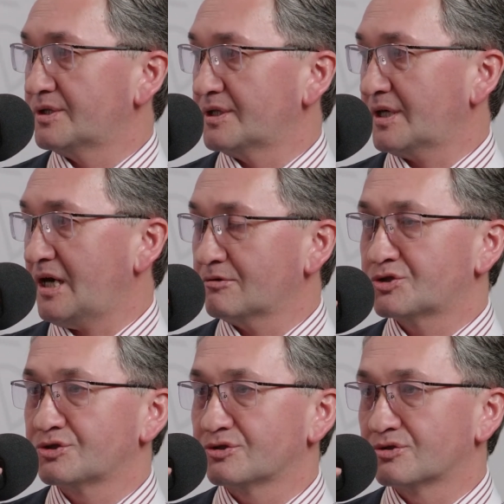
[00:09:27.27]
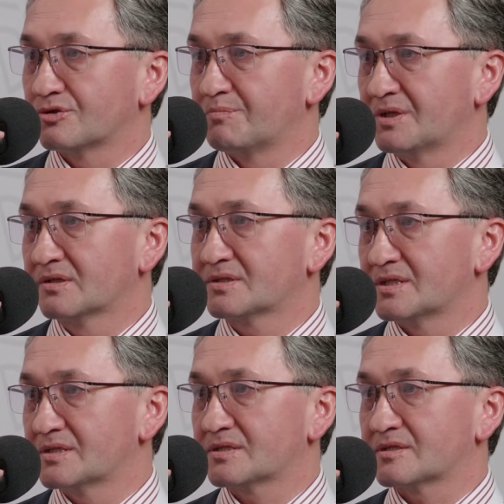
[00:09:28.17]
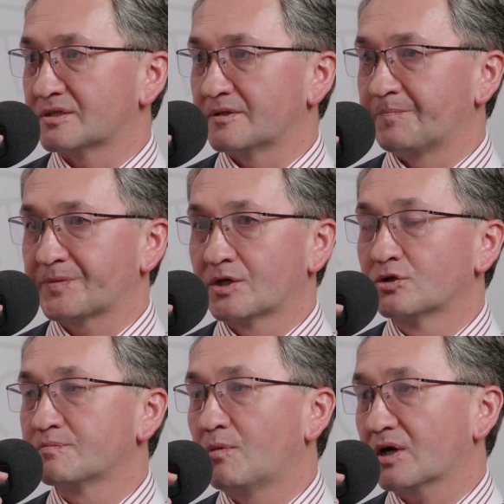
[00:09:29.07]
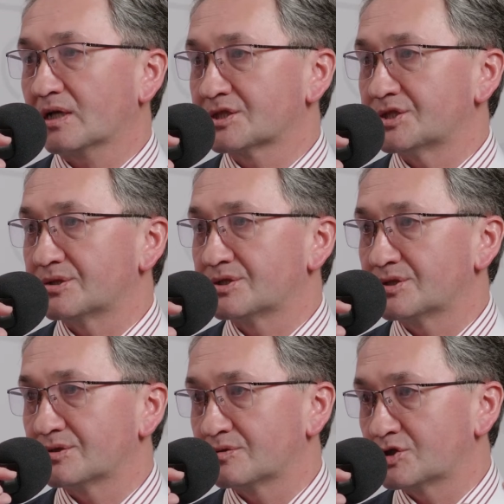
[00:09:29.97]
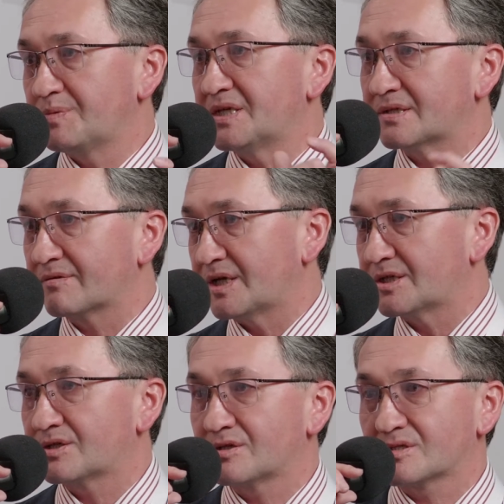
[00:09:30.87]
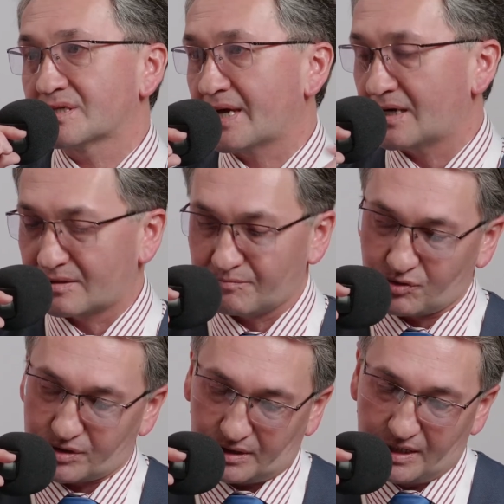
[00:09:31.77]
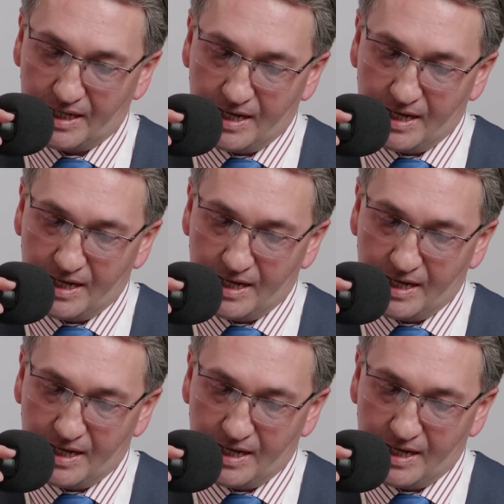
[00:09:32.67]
how to build this good model to be integrated into the current model.